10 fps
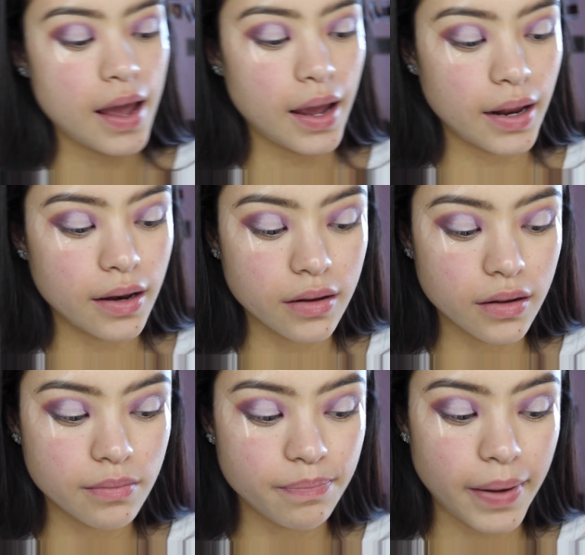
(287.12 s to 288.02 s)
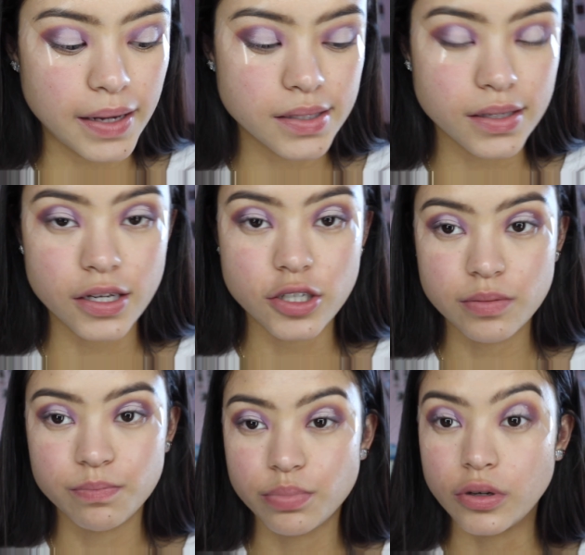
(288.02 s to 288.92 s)
and basically
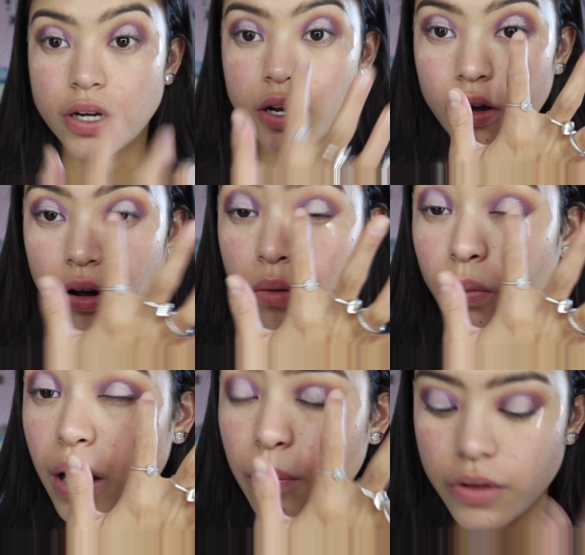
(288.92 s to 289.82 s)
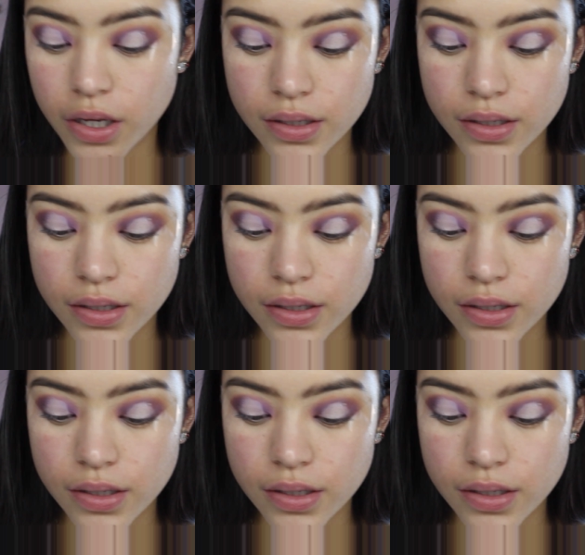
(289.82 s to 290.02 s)
just put it on where I put the